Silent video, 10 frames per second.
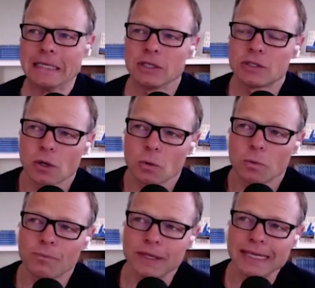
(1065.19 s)

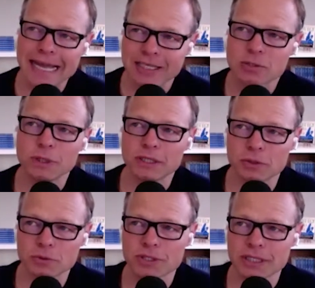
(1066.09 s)
So yes, we
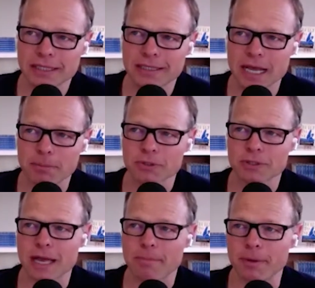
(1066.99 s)
do see examples of that,